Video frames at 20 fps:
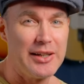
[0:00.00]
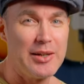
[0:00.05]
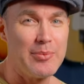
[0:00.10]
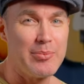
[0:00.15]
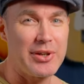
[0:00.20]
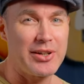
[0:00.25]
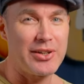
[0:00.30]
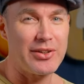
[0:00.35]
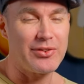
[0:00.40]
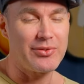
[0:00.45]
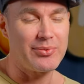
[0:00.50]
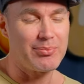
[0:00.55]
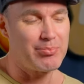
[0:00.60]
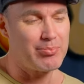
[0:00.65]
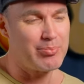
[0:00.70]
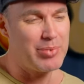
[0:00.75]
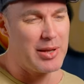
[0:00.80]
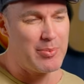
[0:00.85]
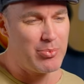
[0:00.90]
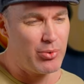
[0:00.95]
because
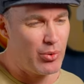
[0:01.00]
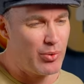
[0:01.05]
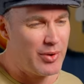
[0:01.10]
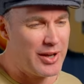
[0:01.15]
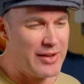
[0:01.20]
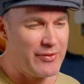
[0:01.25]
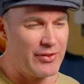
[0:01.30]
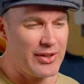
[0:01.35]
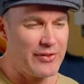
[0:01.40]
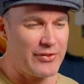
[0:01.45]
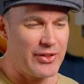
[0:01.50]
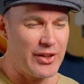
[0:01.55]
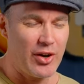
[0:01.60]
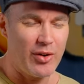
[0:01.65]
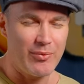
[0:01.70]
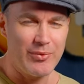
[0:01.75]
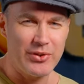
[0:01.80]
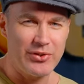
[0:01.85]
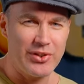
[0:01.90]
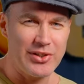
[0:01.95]
people, even if they're
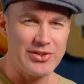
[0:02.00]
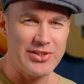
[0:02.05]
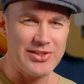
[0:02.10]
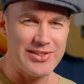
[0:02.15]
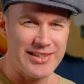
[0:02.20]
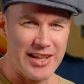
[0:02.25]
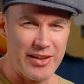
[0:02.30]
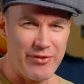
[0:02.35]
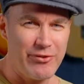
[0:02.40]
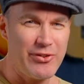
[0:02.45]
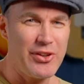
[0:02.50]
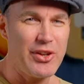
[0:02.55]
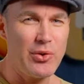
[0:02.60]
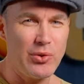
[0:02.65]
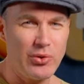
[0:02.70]
not musicians, they feel